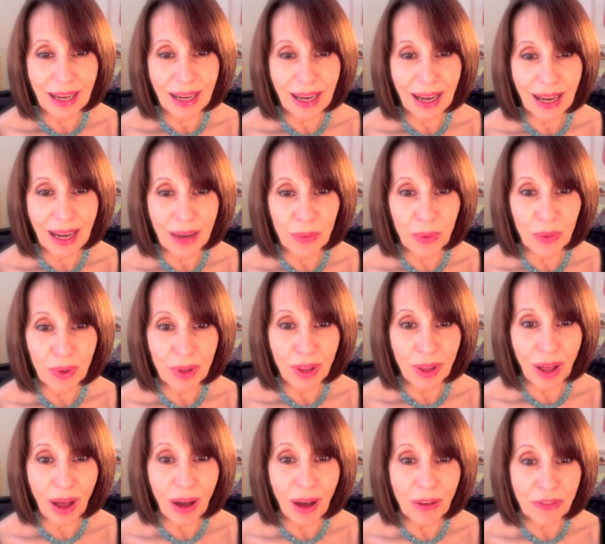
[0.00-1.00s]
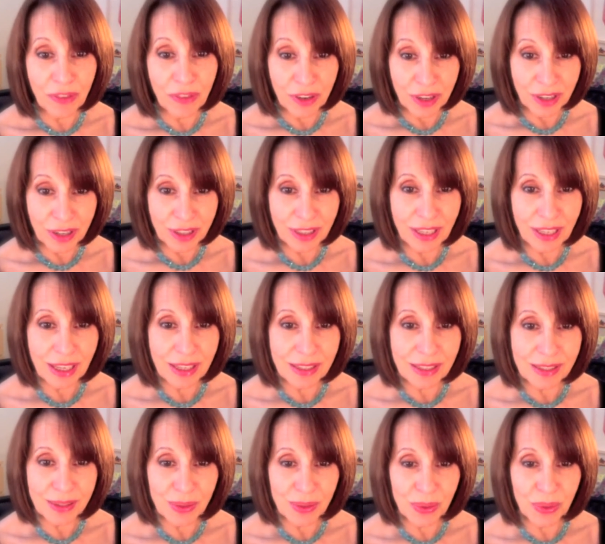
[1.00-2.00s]
I will offer
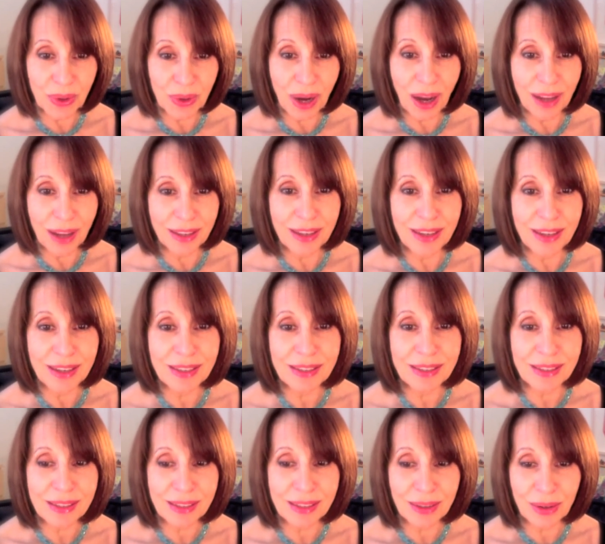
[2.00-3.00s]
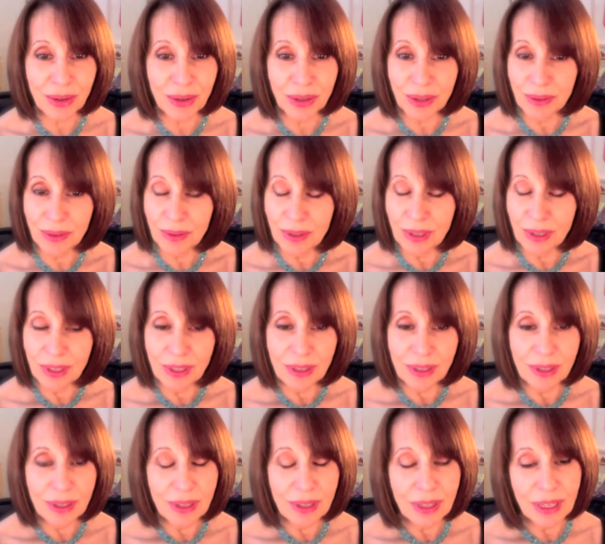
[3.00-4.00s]
this to others, or, uh,
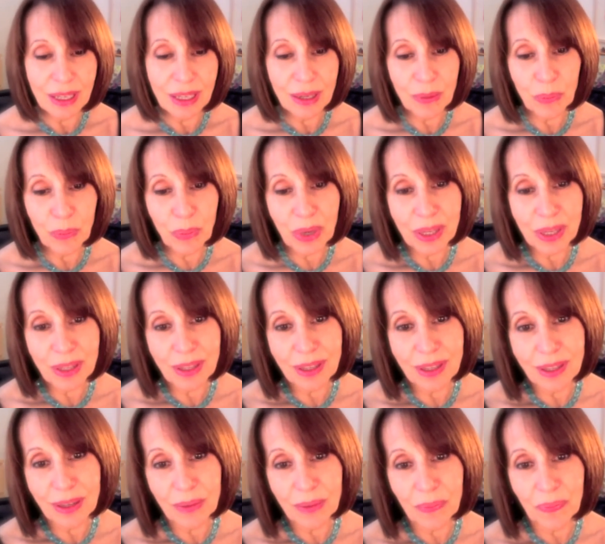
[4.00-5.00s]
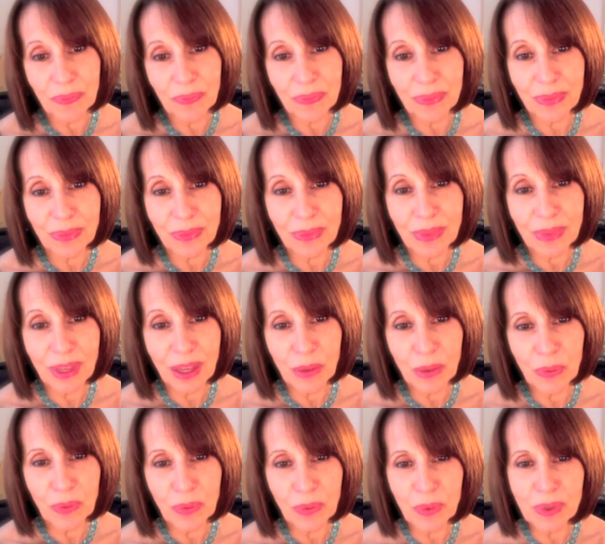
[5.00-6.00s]
but
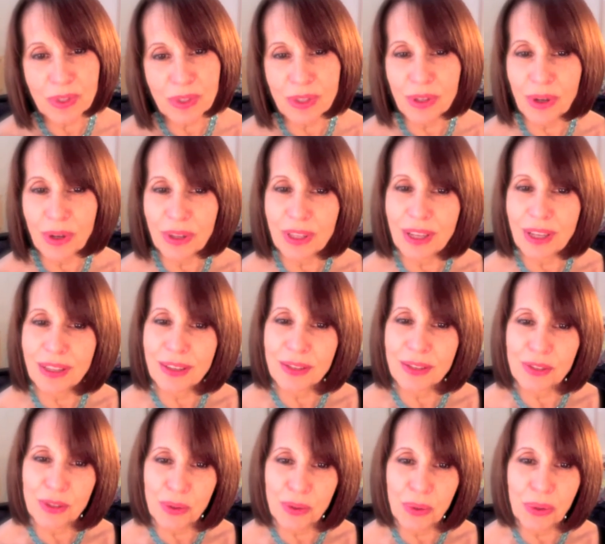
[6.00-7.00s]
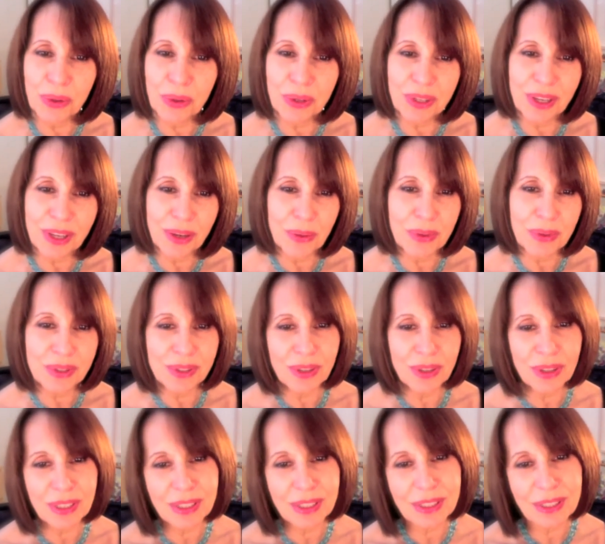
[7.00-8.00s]
it was not understood, it was
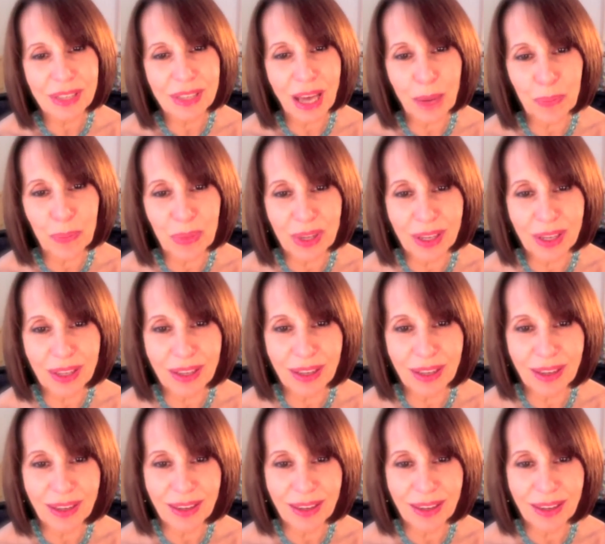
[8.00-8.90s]
not accepted,